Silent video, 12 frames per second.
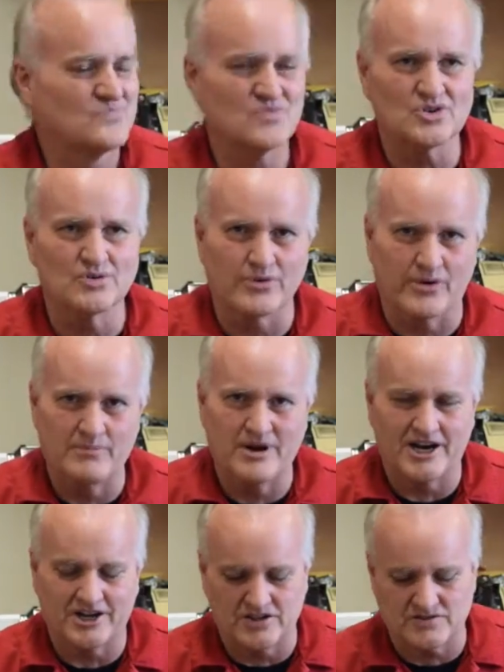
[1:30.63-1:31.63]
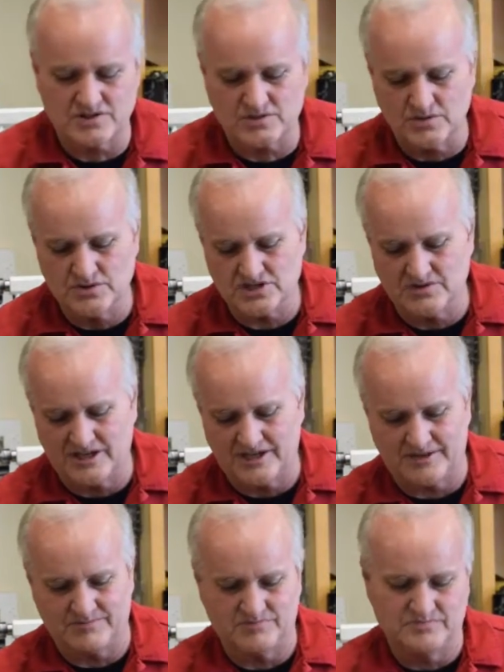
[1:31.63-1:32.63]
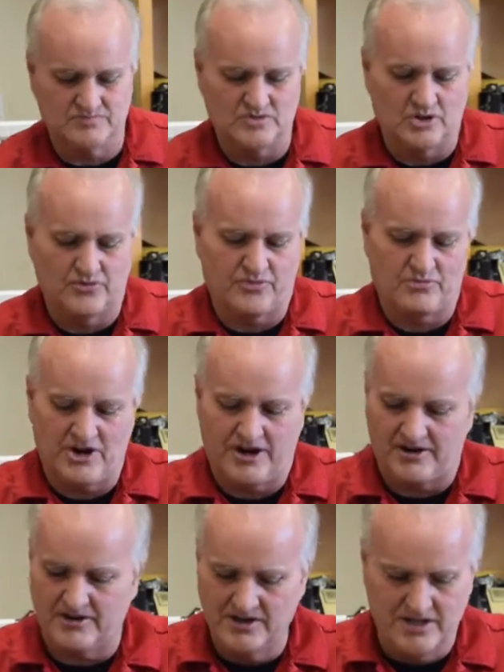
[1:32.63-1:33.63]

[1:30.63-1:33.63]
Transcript: Don't worry about it. Get the screws you like and go from there.